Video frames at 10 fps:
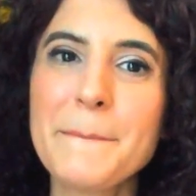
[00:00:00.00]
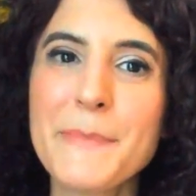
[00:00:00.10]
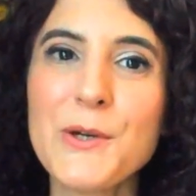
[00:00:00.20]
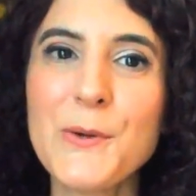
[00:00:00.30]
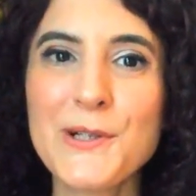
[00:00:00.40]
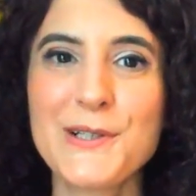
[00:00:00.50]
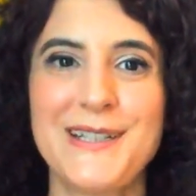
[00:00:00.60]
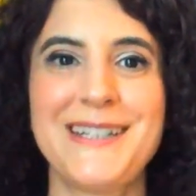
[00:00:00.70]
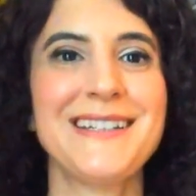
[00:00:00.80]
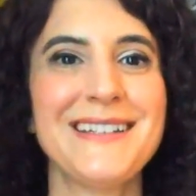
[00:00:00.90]

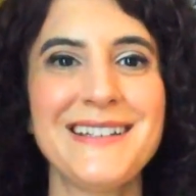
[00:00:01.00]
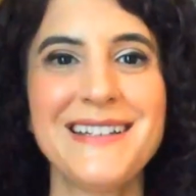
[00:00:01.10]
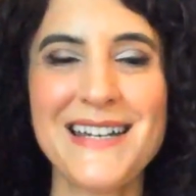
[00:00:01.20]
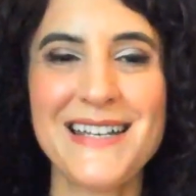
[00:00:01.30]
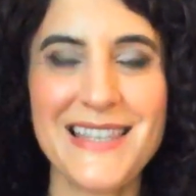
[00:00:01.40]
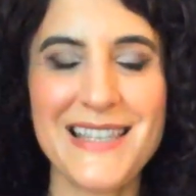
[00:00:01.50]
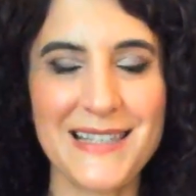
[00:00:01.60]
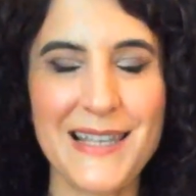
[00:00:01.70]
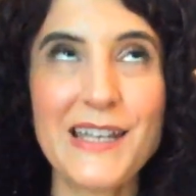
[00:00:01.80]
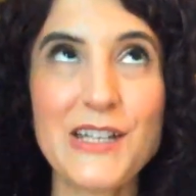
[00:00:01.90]
Bjork in
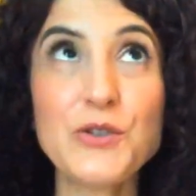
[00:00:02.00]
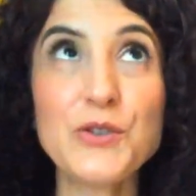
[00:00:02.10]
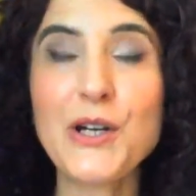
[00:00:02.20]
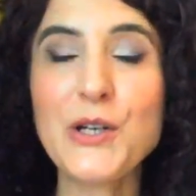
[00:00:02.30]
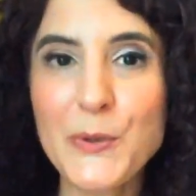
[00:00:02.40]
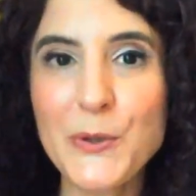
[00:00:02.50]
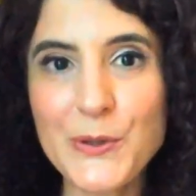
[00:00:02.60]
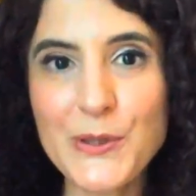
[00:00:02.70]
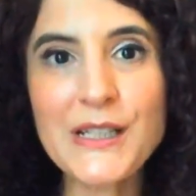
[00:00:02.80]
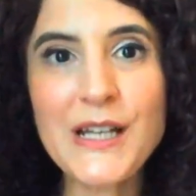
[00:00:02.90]
this
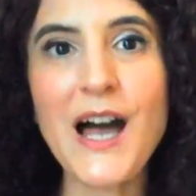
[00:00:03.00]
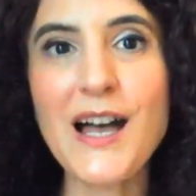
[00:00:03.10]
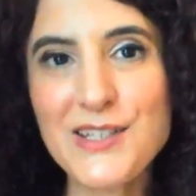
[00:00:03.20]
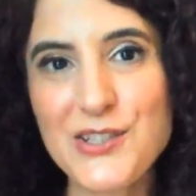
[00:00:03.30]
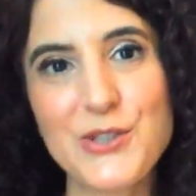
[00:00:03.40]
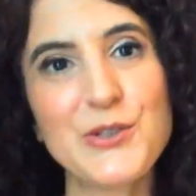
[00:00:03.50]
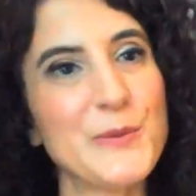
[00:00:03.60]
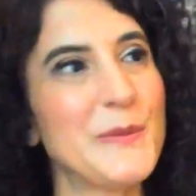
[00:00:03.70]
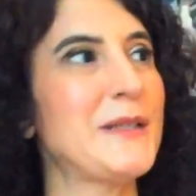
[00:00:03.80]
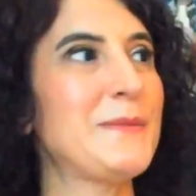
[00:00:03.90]
incredible
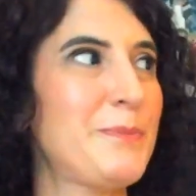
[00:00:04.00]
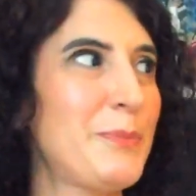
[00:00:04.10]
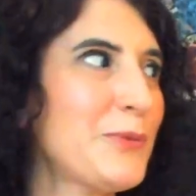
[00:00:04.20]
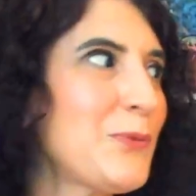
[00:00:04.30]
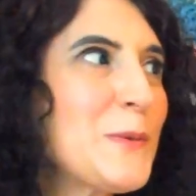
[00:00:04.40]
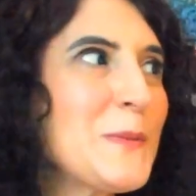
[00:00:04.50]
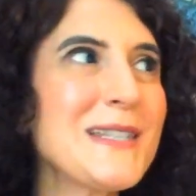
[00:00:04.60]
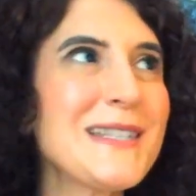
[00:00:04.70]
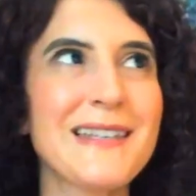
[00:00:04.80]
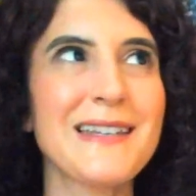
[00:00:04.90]
costume and
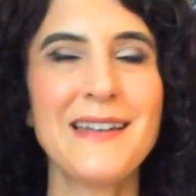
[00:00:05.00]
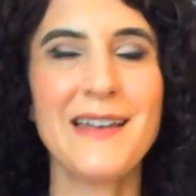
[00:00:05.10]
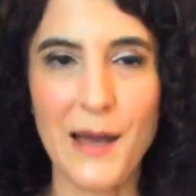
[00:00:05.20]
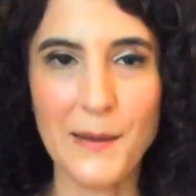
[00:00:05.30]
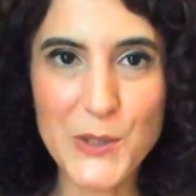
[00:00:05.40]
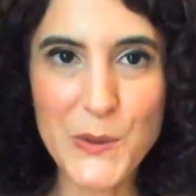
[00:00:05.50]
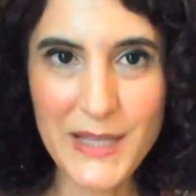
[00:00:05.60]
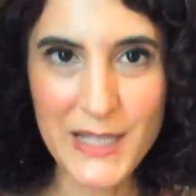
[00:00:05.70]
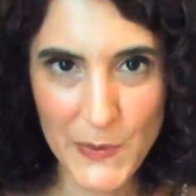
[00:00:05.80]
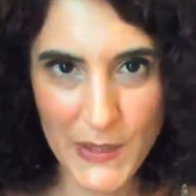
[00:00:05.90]
performance, and I'm
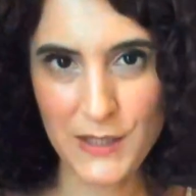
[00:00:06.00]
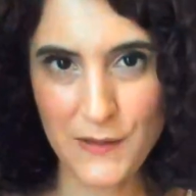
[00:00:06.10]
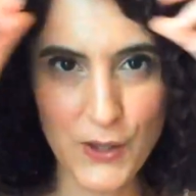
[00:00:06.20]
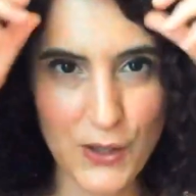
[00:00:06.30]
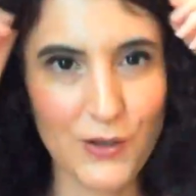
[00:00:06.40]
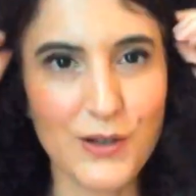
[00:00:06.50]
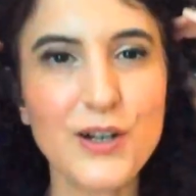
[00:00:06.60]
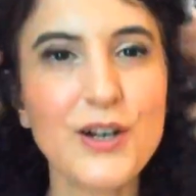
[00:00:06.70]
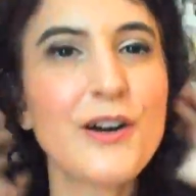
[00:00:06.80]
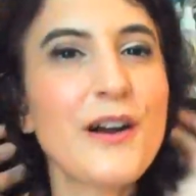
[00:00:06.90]
doing this because of her
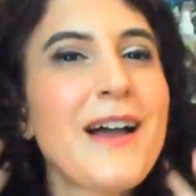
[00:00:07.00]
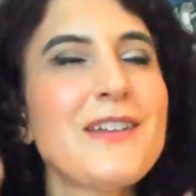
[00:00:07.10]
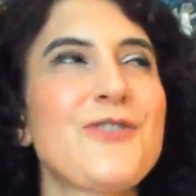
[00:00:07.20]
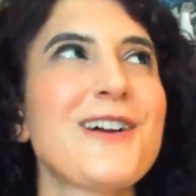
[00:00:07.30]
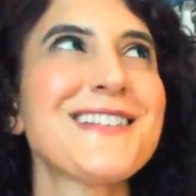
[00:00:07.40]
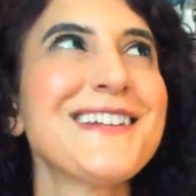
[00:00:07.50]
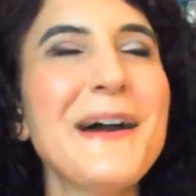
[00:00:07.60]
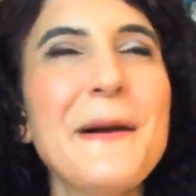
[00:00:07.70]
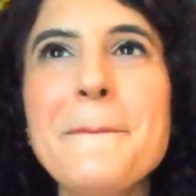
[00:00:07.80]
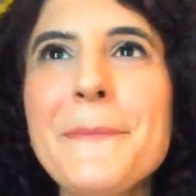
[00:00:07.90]
headdress in
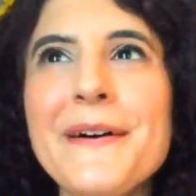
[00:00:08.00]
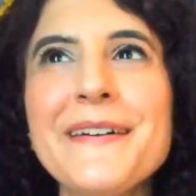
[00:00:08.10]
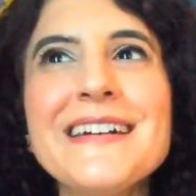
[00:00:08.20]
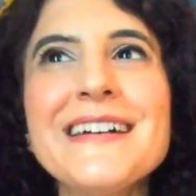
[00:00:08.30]
it, but